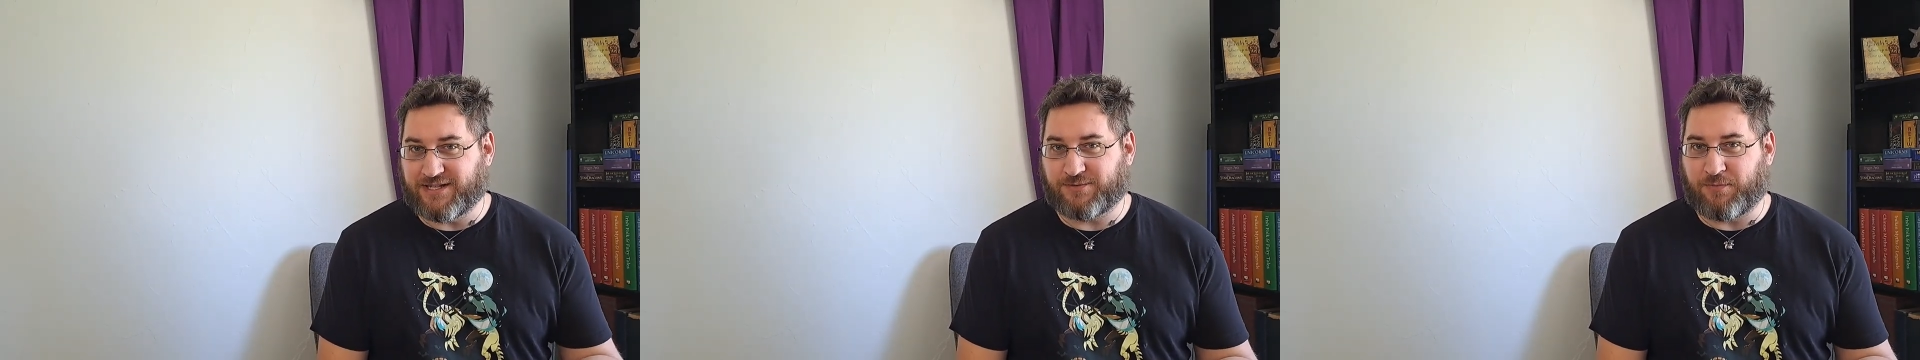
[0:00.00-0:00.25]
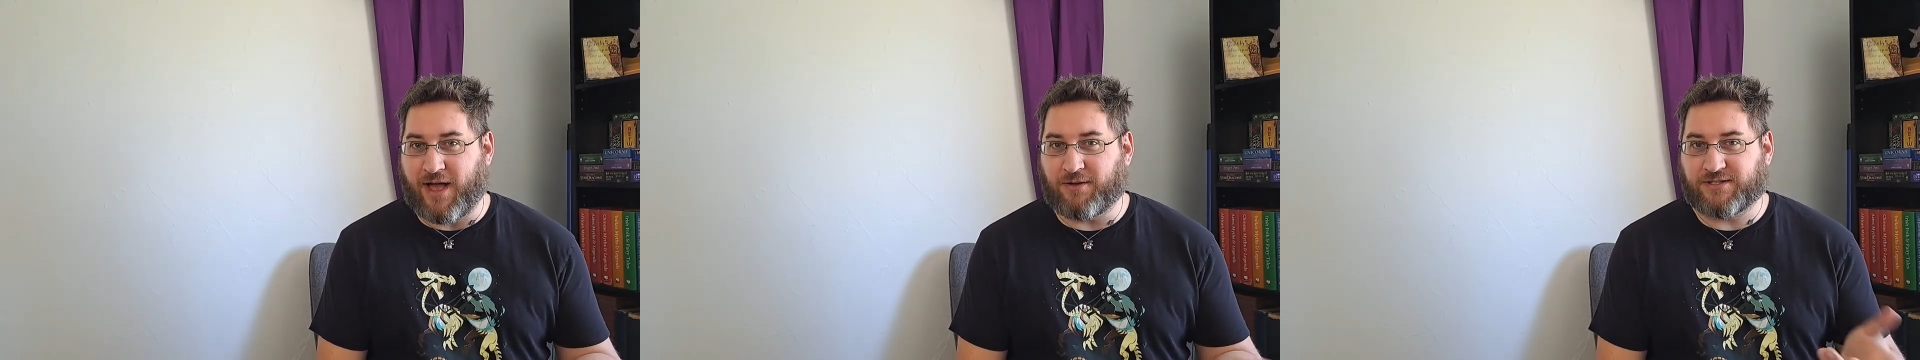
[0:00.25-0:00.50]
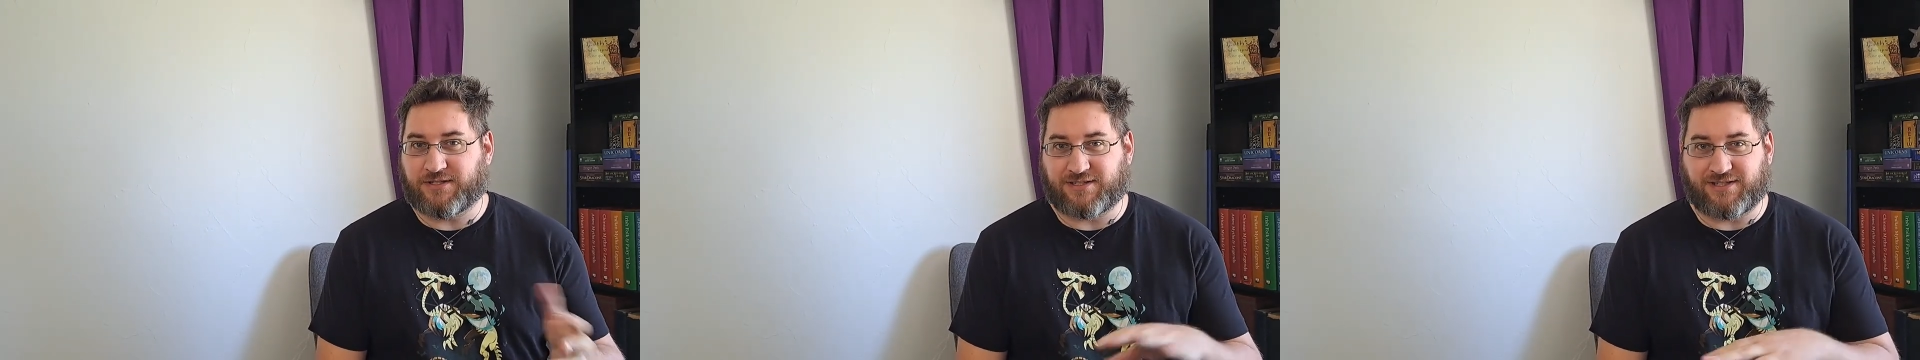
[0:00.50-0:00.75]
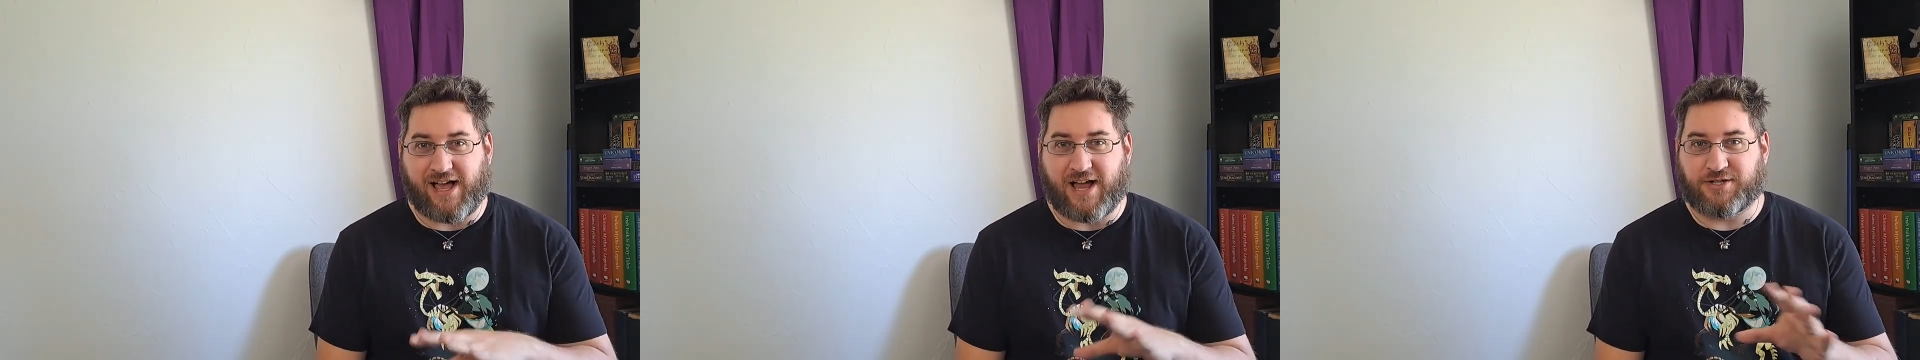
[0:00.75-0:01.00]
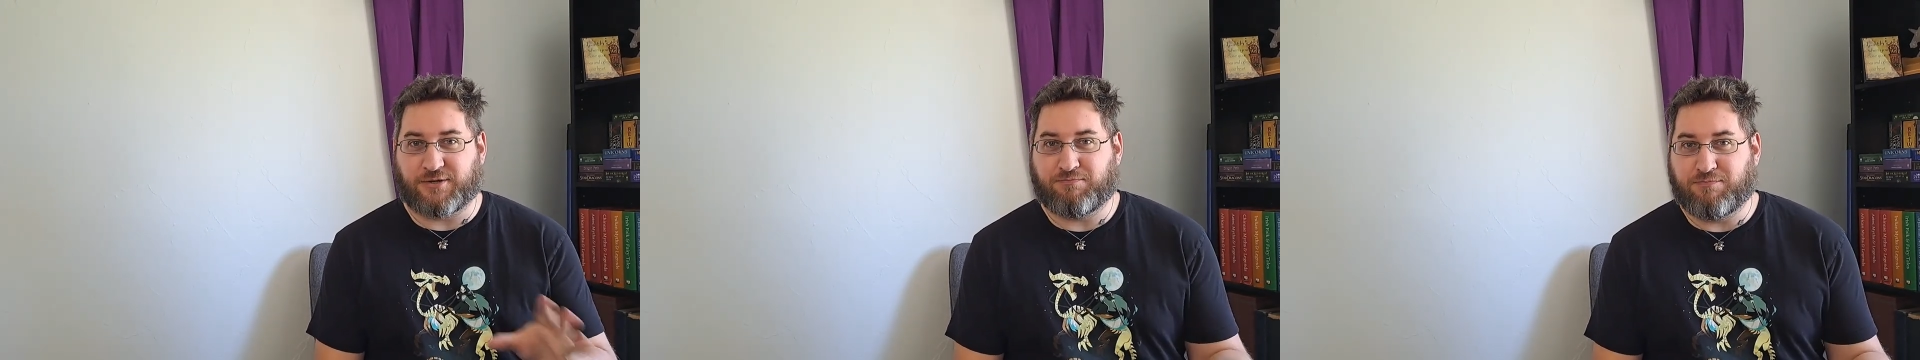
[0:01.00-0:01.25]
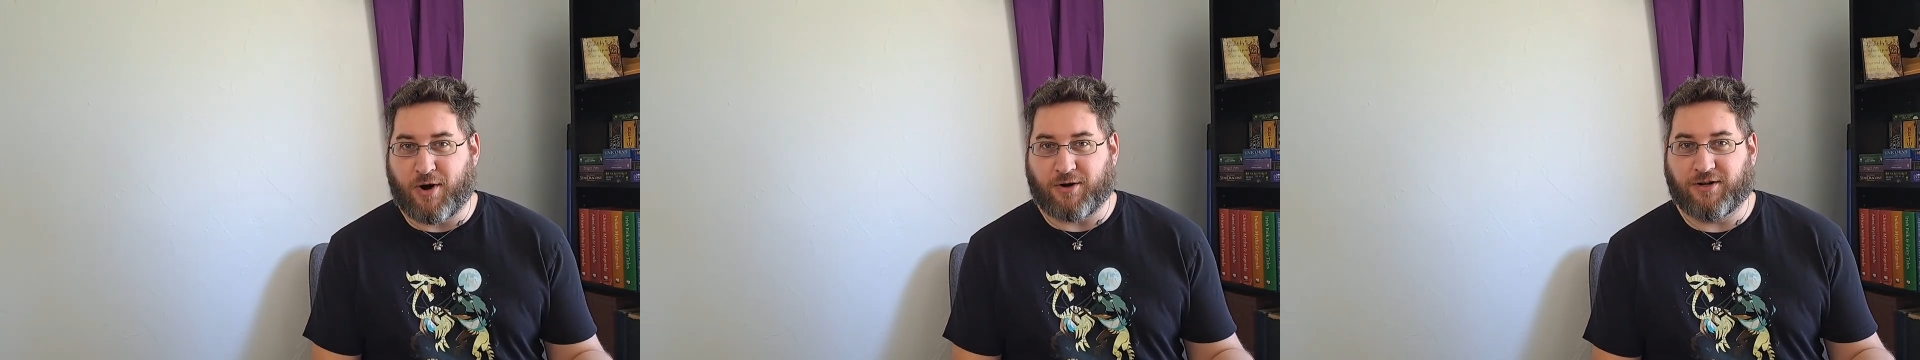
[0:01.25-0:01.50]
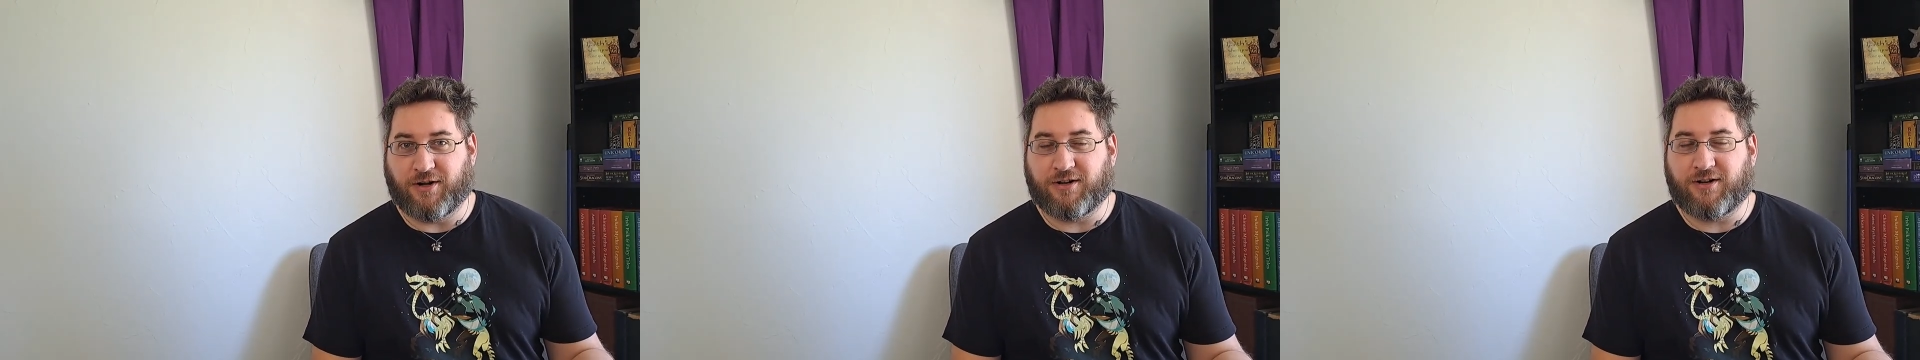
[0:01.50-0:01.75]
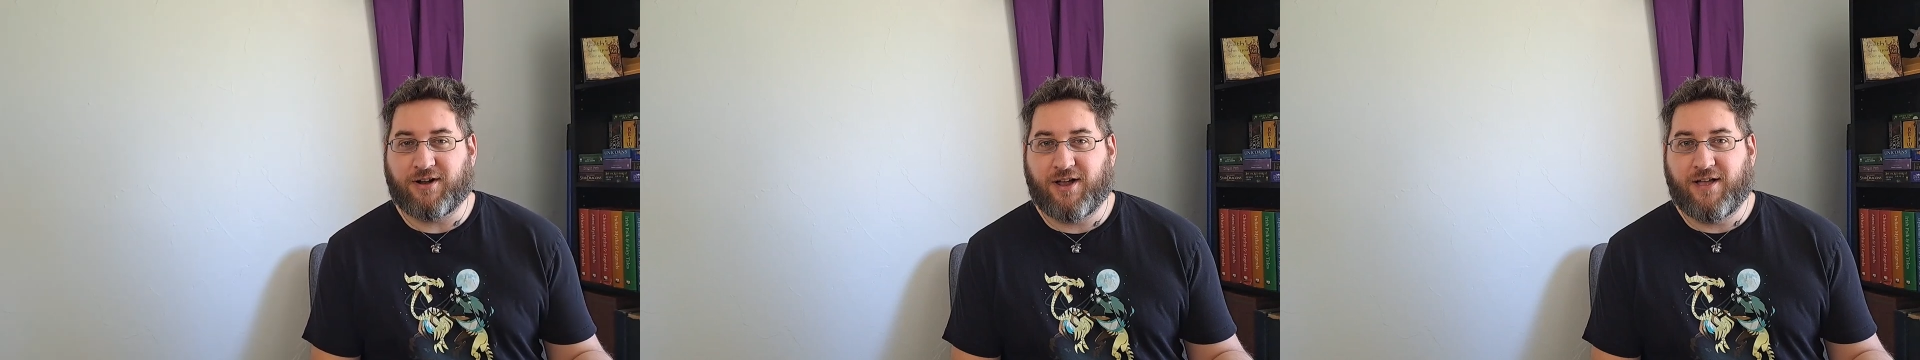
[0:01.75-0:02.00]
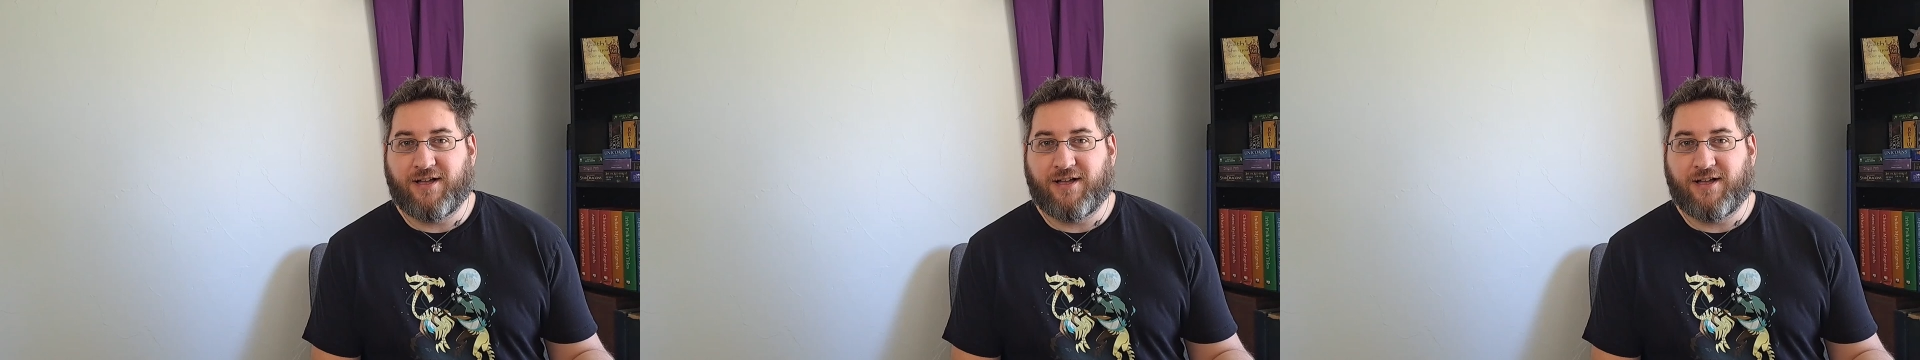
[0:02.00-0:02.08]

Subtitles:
spouse slash partner